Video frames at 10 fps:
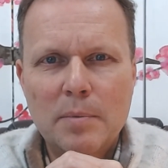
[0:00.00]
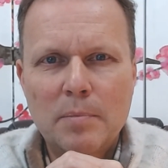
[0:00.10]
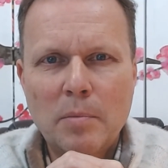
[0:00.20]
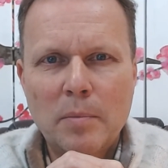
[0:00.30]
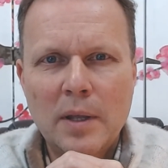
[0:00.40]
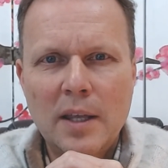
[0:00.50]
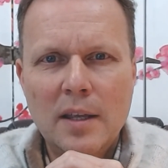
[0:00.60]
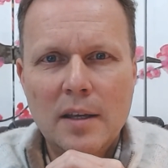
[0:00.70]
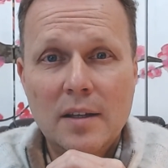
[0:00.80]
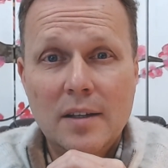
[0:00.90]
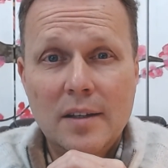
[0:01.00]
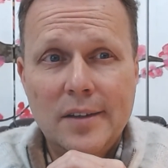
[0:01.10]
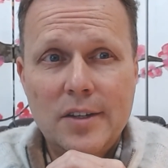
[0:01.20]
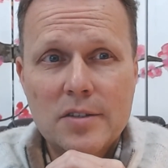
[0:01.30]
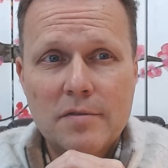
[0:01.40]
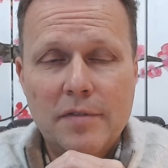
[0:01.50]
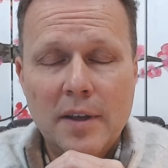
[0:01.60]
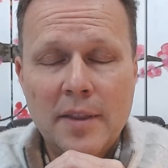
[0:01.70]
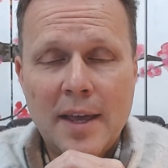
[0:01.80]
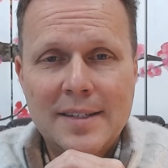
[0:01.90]
probably doesn't
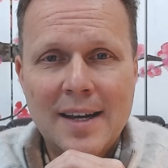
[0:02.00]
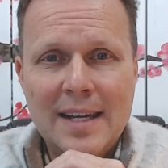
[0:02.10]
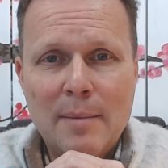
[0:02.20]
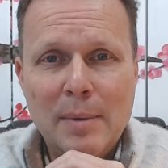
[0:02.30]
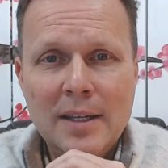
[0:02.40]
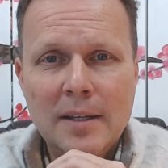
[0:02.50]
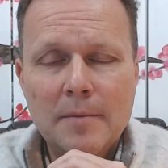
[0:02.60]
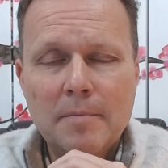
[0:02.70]
feel that dynamic.